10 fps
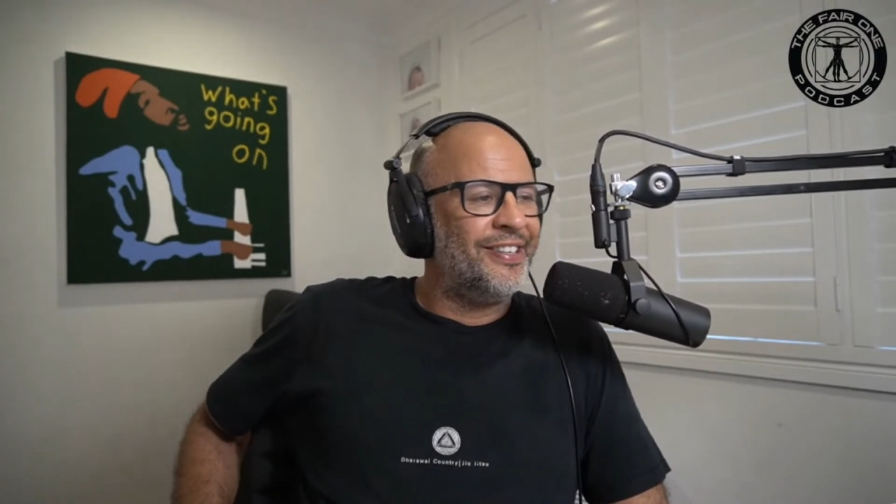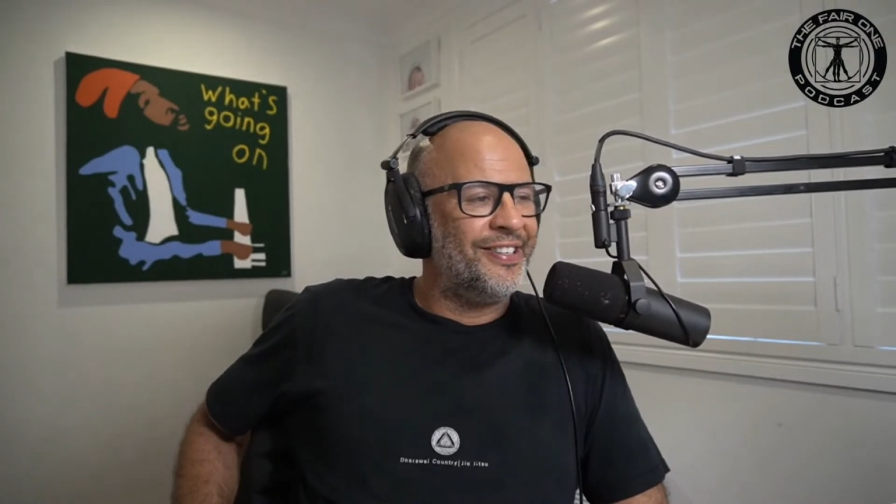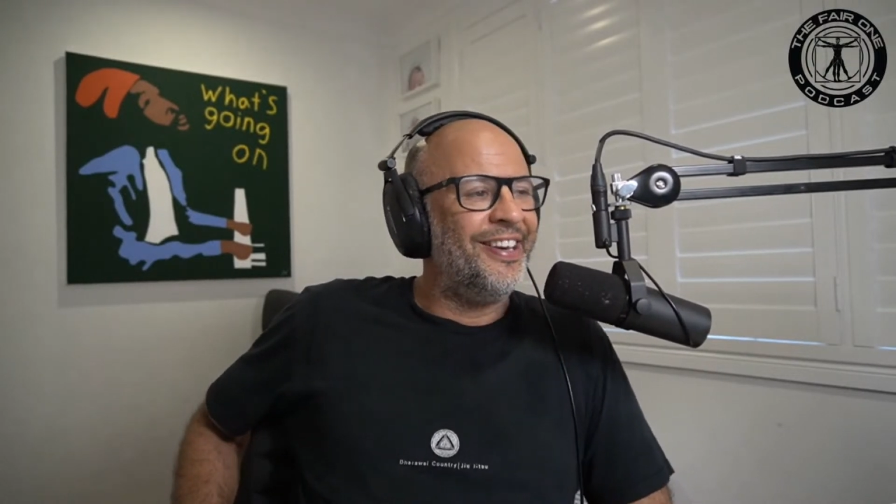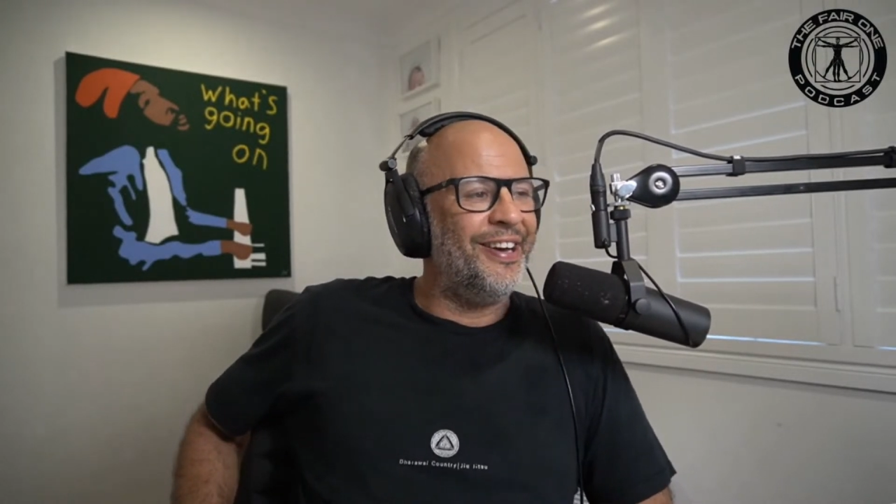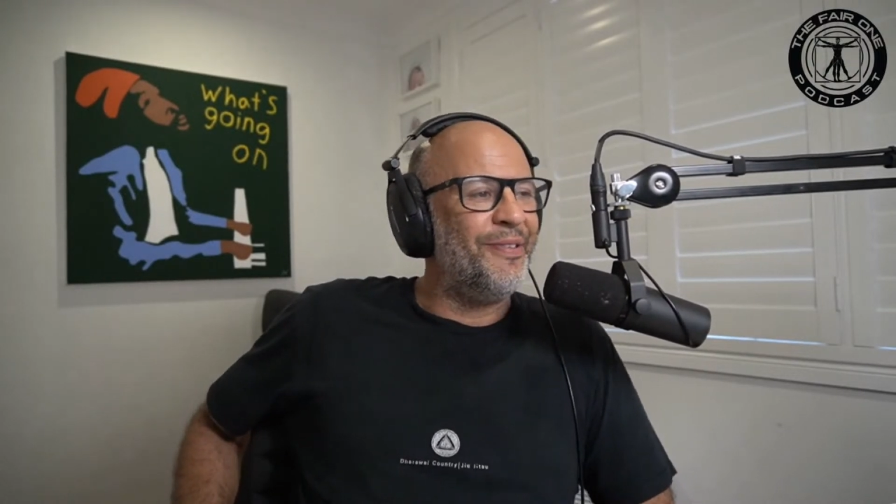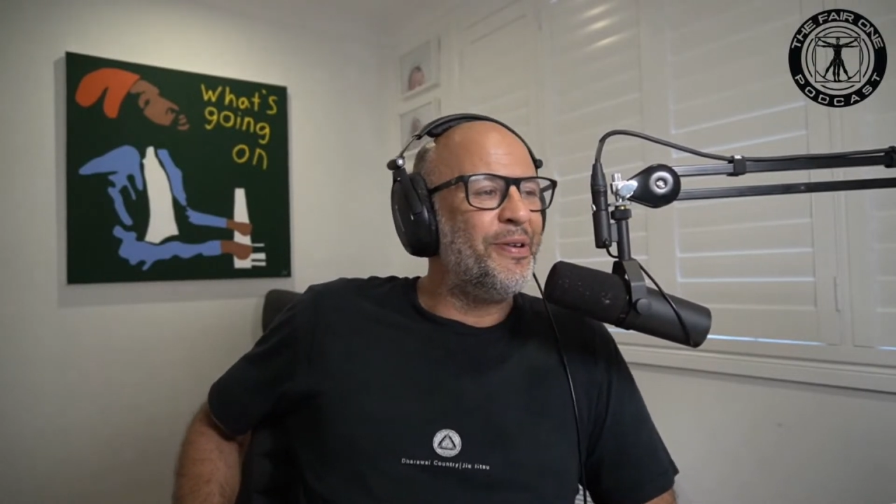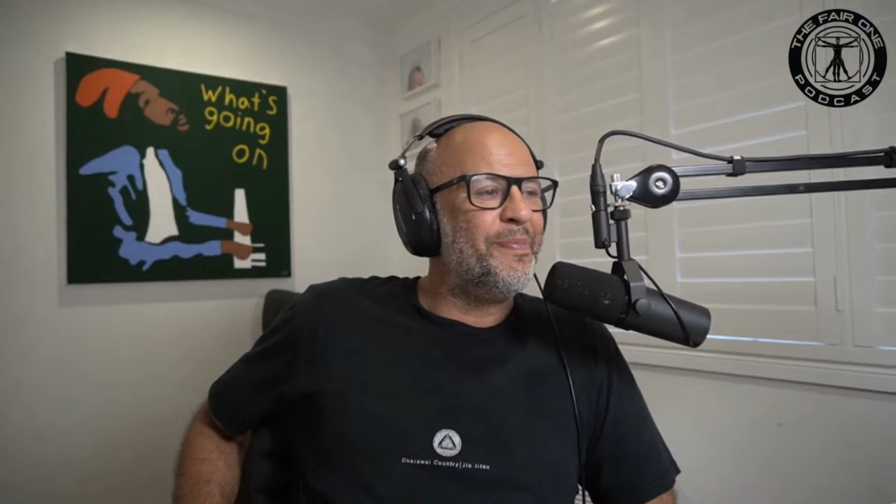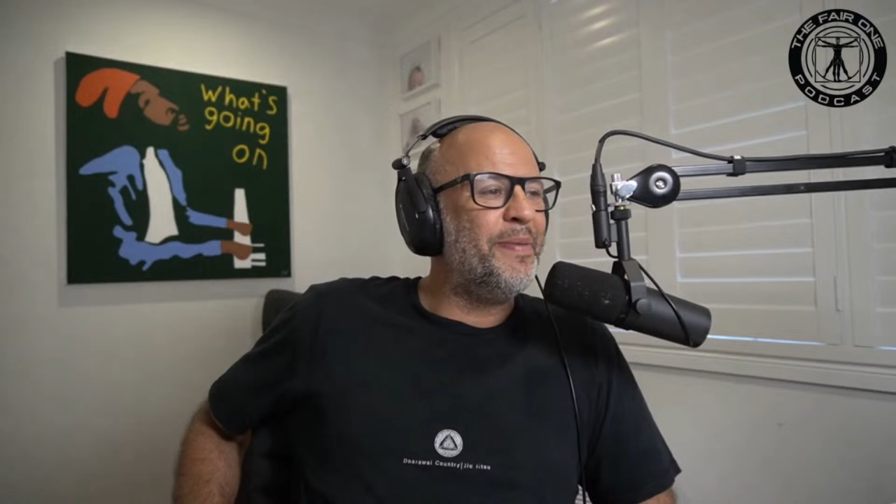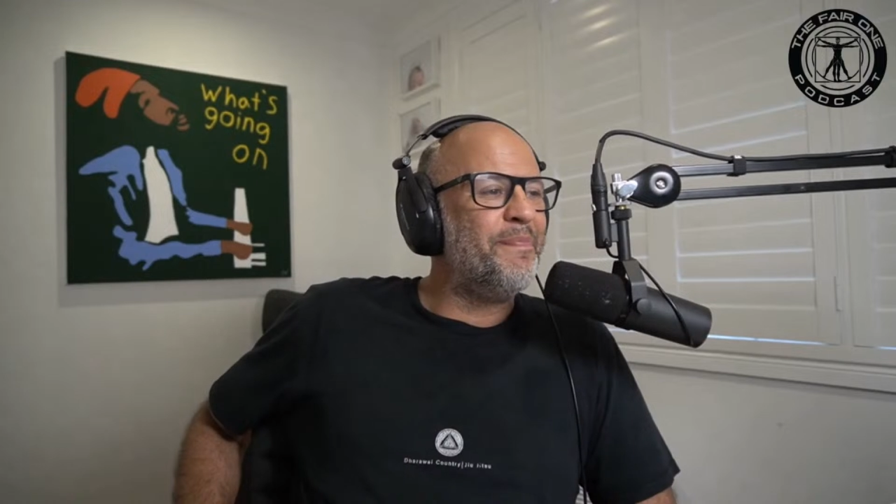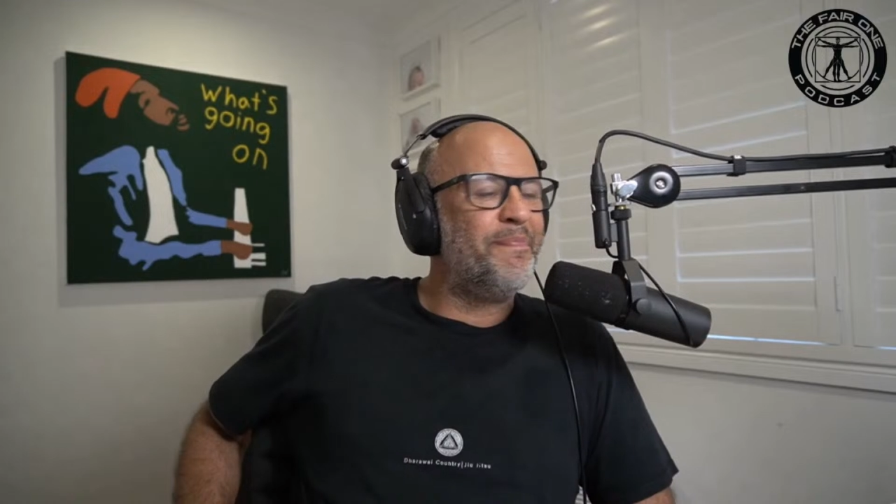Yeah, it would
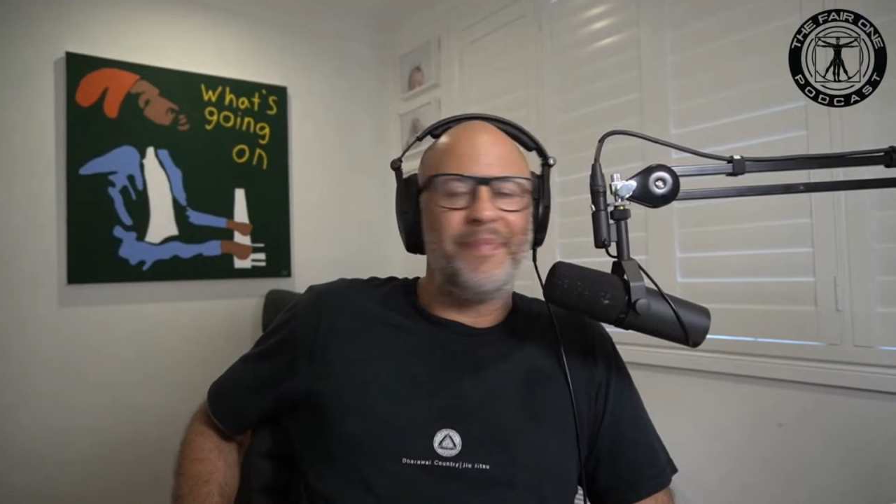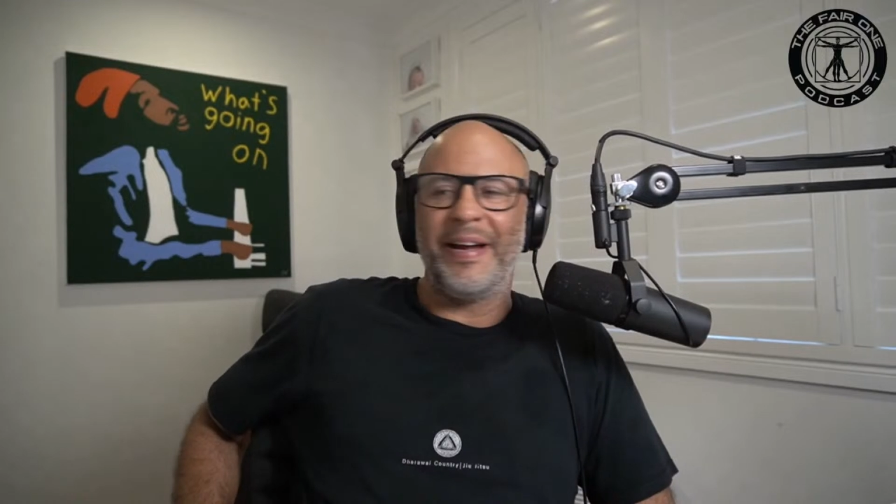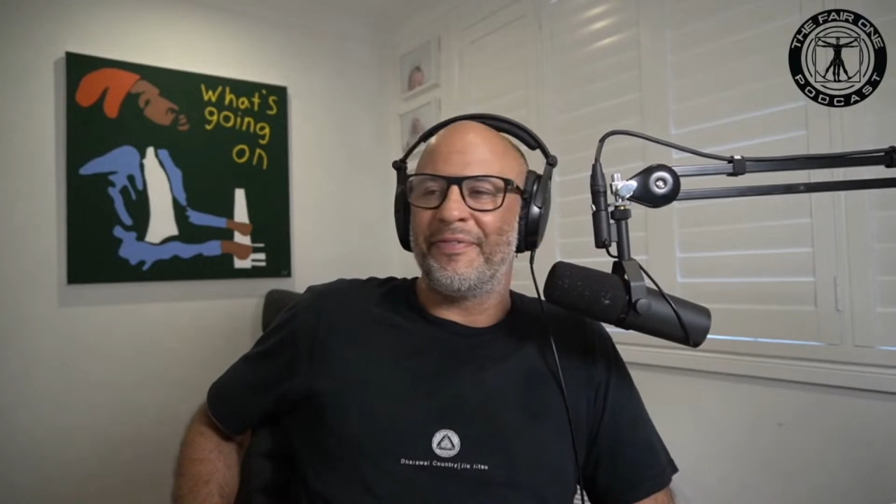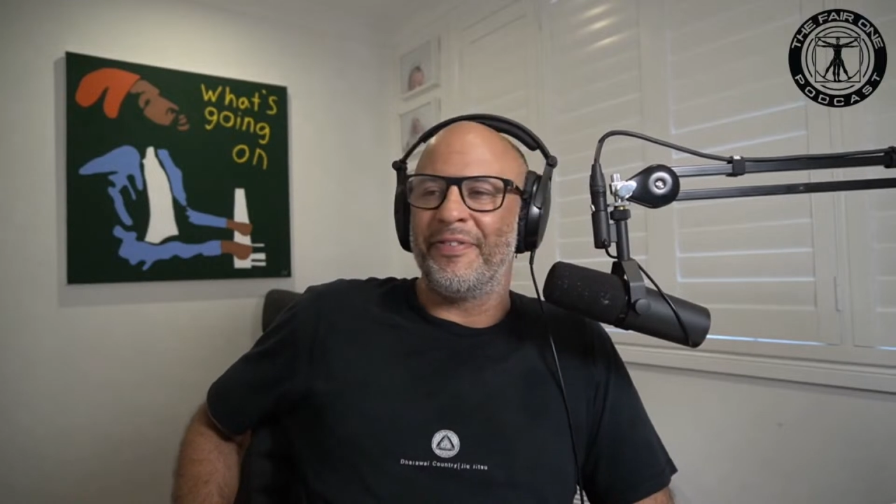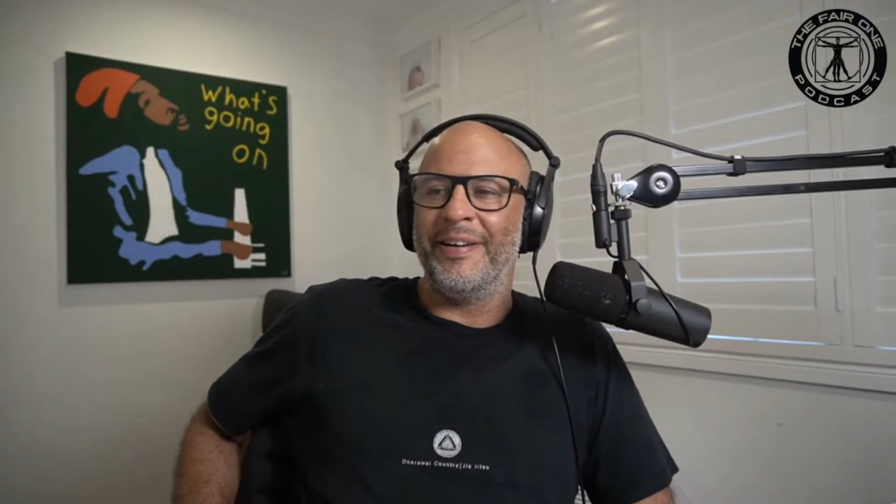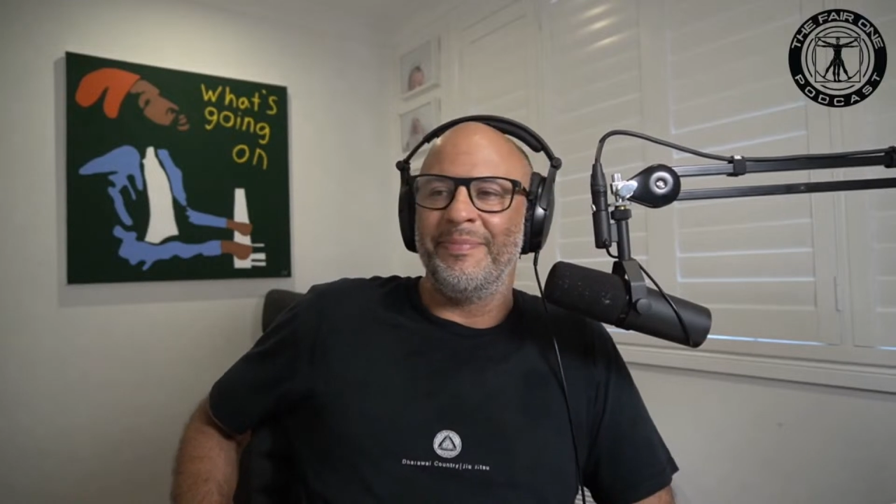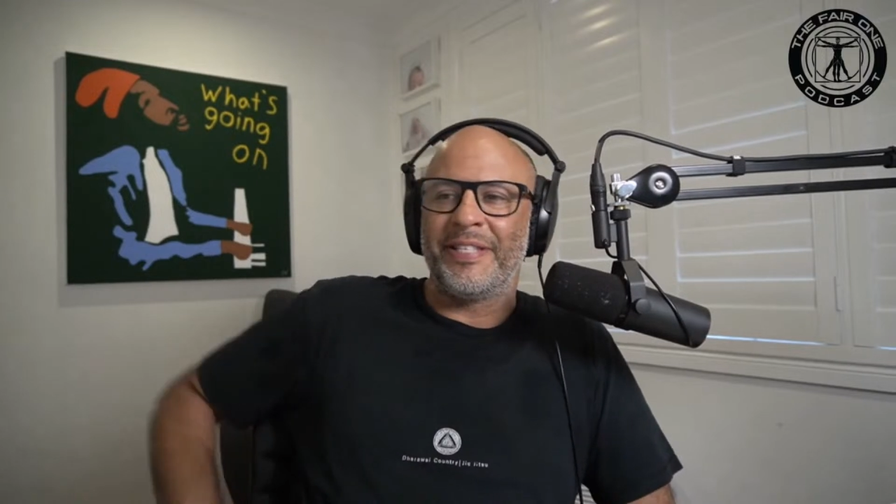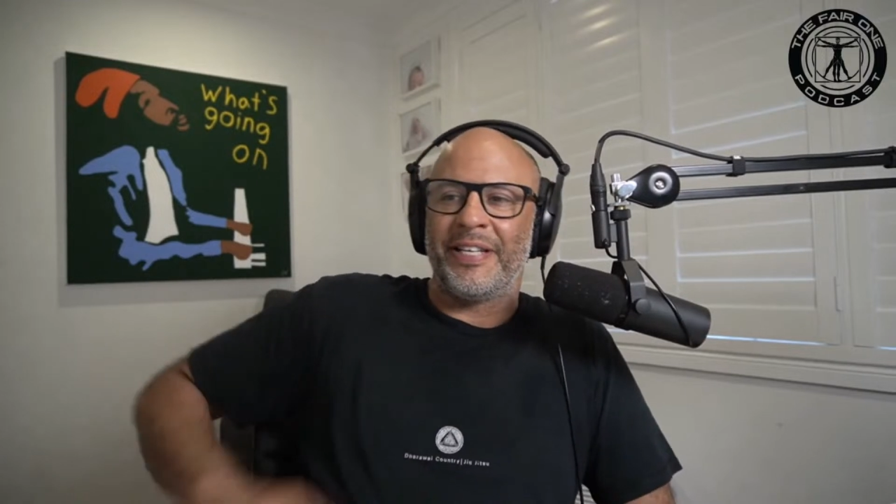have been better for Emmett's